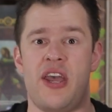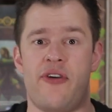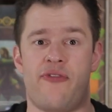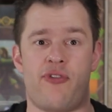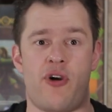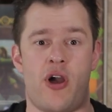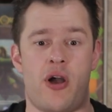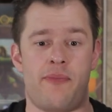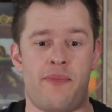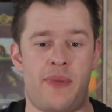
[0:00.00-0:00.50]

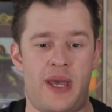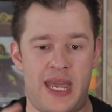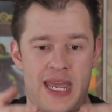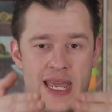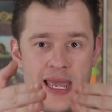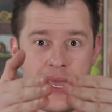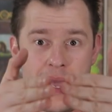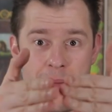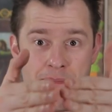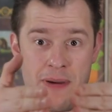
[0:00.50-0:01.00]
from
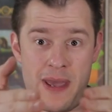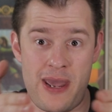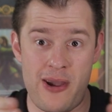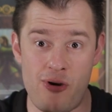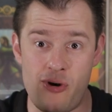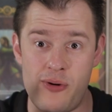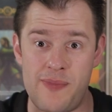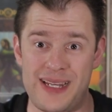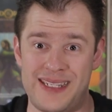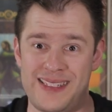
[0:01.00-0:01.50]
a
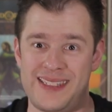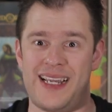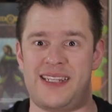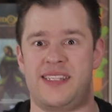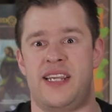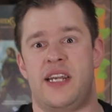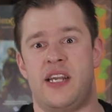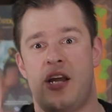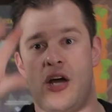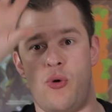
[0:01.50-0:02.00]
pyramid setting.